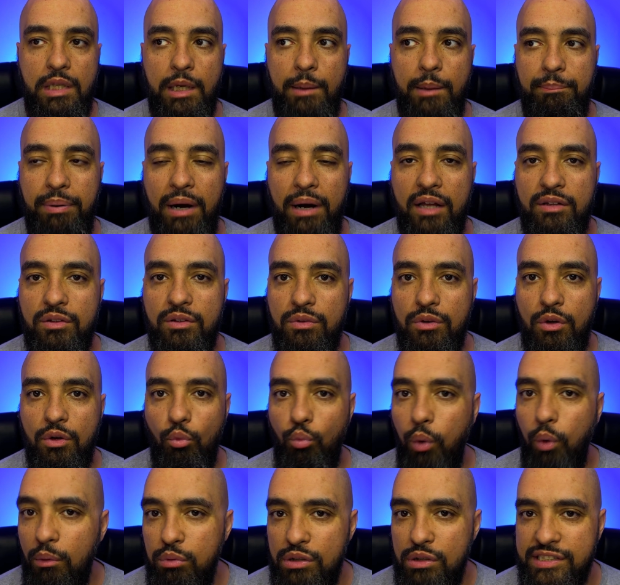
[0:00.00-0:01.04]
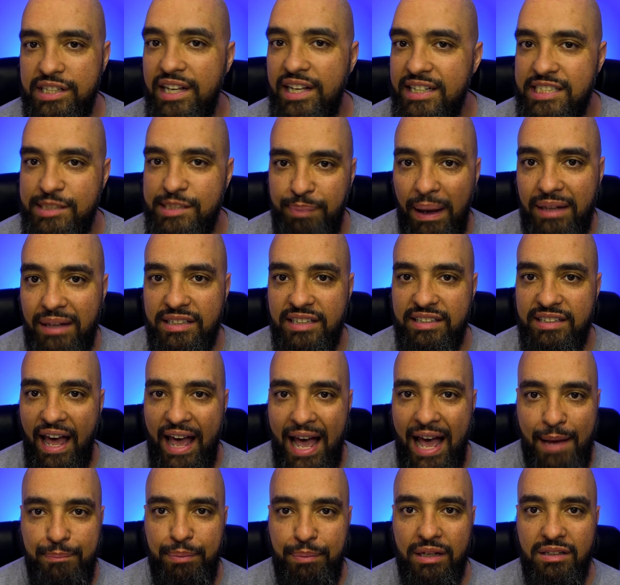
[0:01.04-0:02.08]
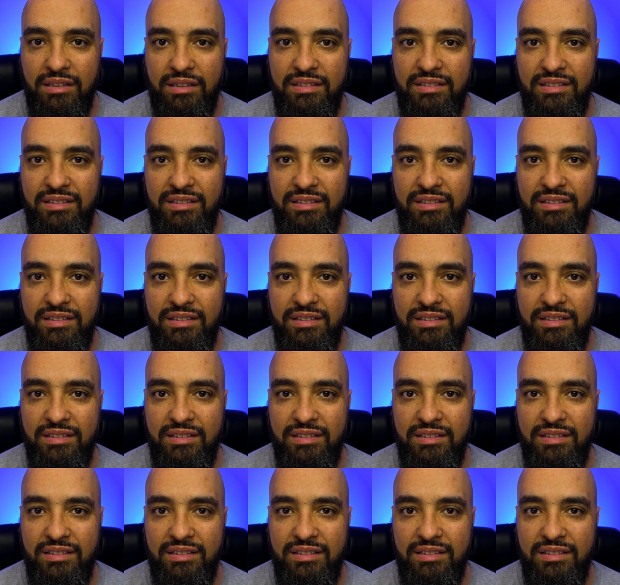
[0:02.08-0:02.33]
But what was she expecting to happen?